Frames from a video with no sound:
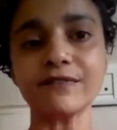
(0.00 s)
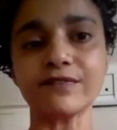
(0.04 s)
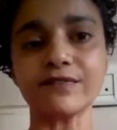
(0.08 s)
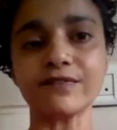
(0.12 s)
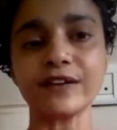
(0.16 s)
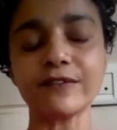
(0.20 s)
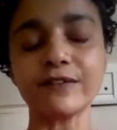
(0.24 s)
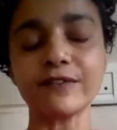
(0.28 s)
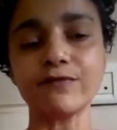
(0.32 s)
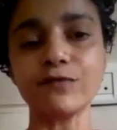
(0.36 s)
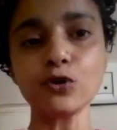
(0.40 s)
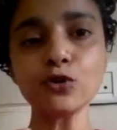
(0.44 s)

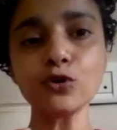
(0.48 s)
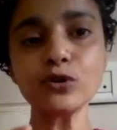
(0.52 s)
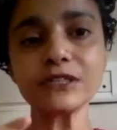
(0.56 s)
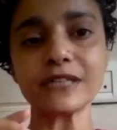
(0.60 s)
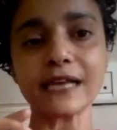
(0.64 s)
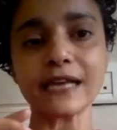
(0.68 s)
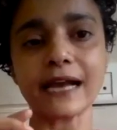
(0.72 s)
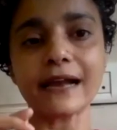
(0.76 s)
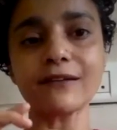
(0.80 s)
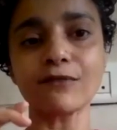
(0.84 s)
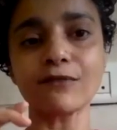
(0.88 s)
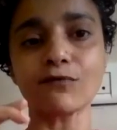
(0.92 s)
we've looked
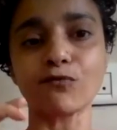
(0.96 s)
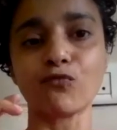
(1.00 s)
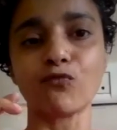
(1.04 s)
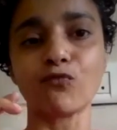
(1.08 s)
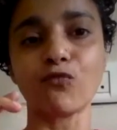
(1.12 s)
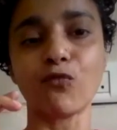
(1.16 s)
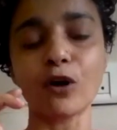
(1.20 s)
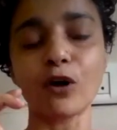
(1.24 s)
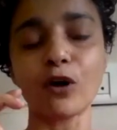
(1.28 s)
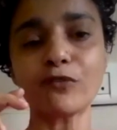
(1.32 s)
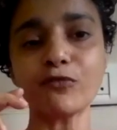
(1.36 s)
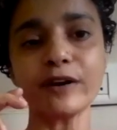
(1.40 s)
at
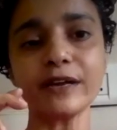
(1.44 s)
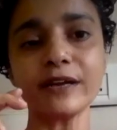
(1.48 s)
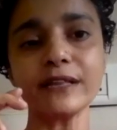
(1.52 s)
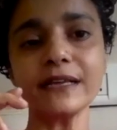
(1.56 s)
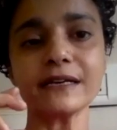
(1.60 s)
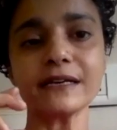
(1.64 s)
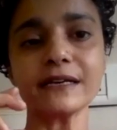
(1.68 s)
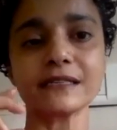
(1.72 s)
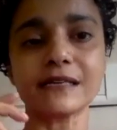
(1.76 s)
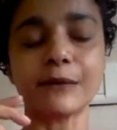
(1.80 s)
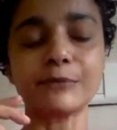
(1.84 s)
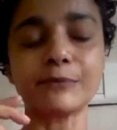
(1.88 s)
what were the
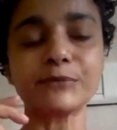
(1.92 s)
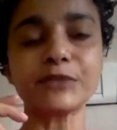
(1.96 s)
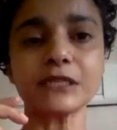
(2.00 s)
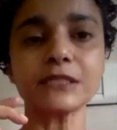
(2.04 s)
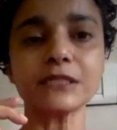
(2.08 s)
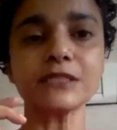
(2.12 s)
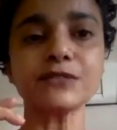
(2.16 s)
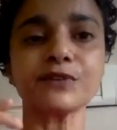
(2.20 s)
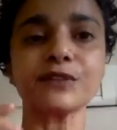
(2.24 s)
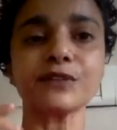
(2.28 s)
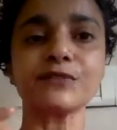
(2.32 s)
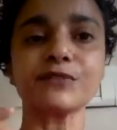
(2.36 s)

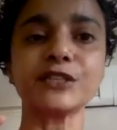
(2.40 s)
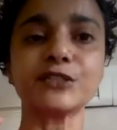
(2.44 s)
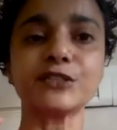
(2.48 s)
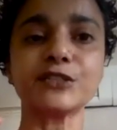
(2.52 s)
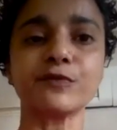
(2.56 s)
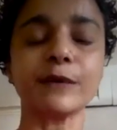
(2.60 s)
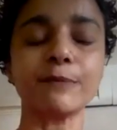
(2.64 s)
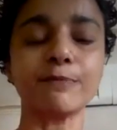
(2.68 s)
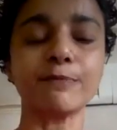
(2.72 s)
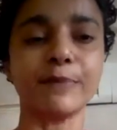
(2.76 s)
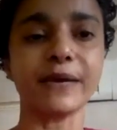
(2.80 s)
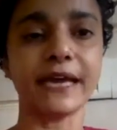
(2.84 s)
assumptions with which
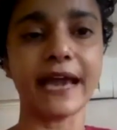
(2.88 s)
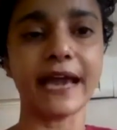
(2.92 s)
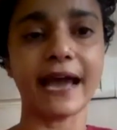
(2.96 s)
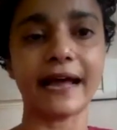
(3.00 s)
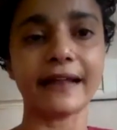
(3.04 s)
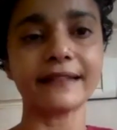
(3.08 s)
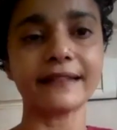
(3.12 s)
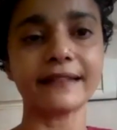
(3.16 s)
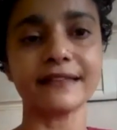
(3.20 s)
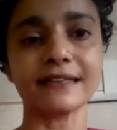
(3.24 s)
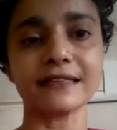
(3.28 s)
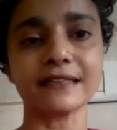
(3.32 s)
we
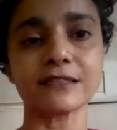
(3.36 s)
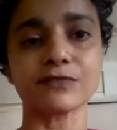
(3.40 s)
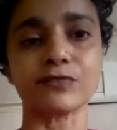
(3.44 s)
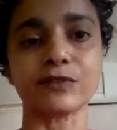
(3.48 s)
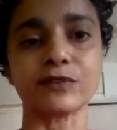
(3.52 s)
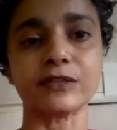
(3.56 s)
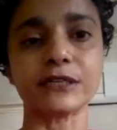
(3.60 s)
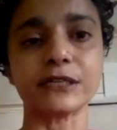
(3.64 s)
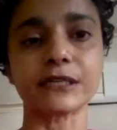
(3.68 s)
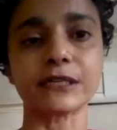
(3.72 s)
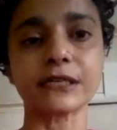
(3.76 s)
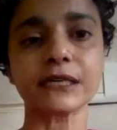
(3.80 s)
began this
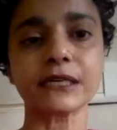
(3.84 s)
work.